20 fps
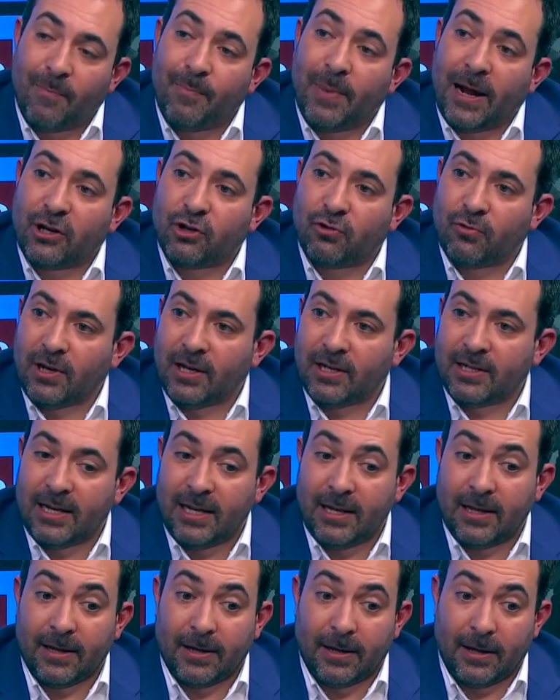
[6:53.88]
a battery is
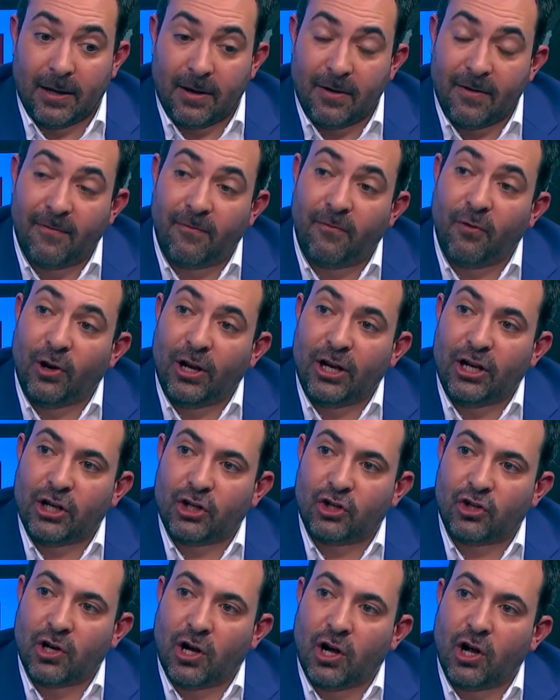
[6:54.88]
either fully
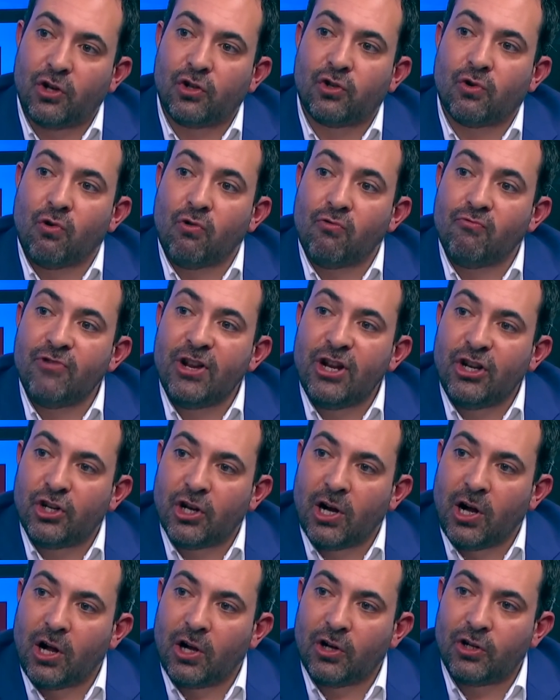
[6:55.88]
discharged or
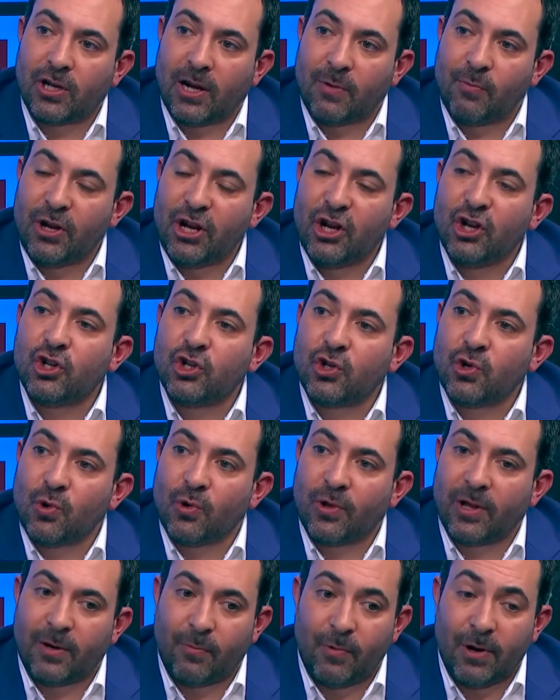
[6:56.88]
recharged, and we
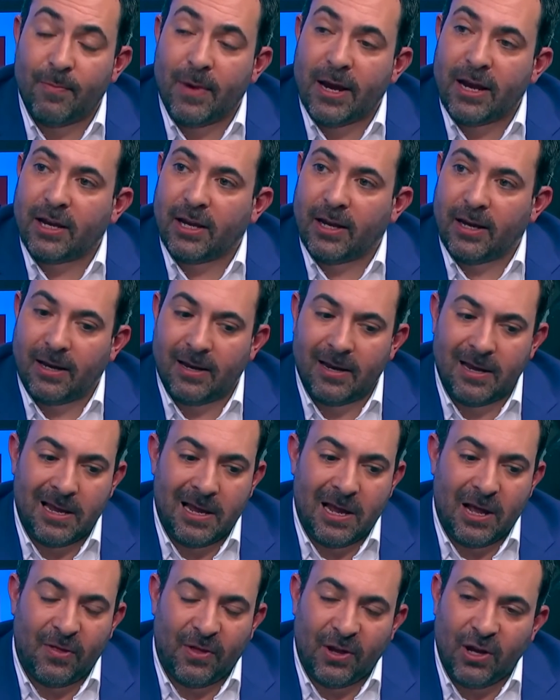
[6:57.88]
ensure that we're making
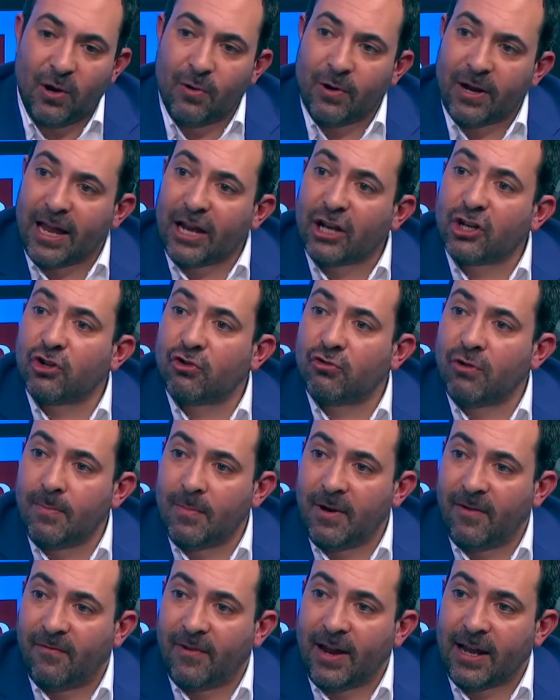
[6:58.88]
the unit
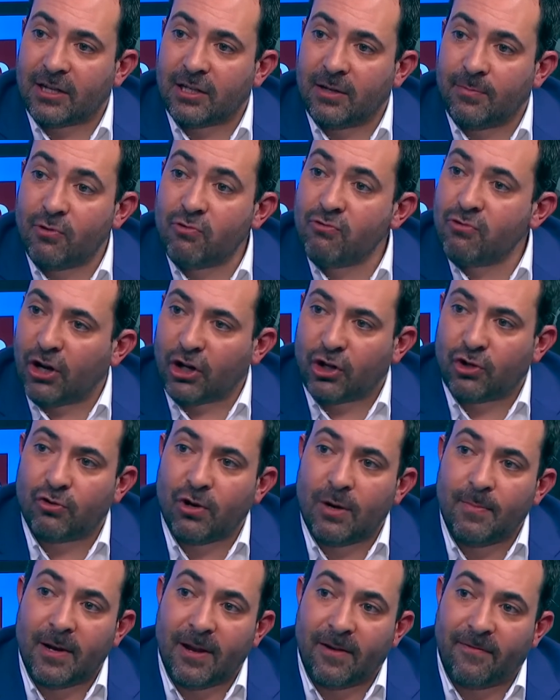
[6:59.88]
extremely flexible,
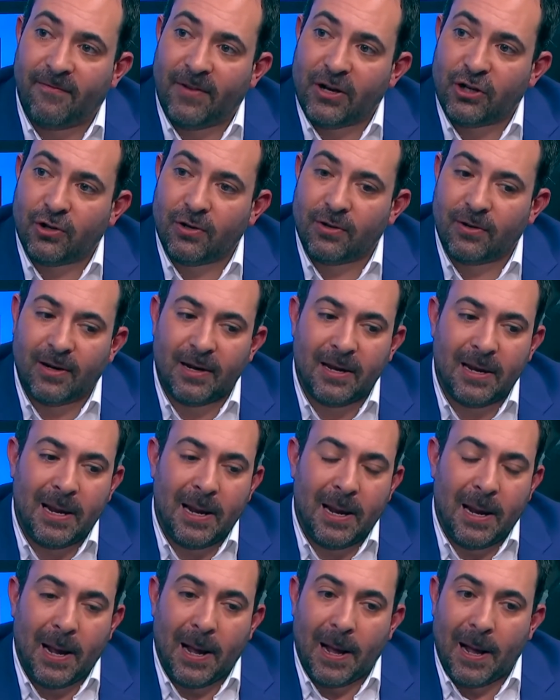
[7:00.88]
extremely efficient.
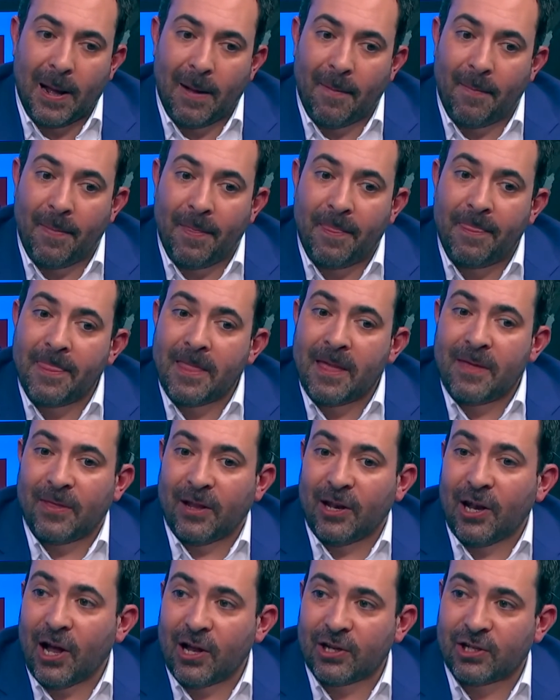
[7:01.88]
The
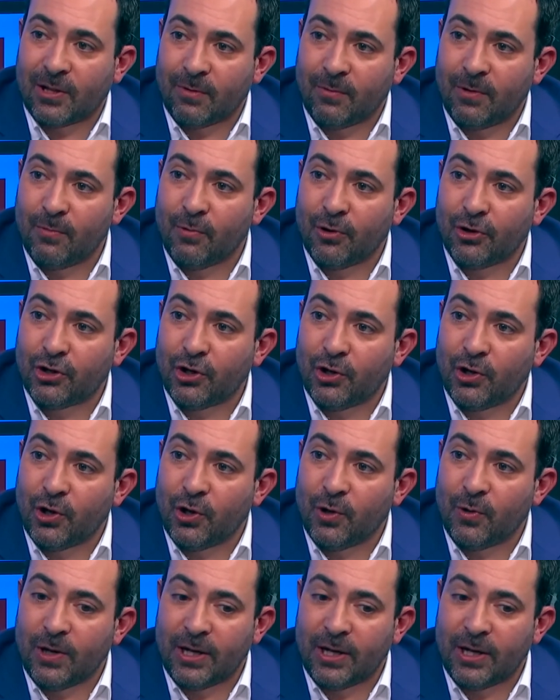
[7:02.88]
last thing we want to do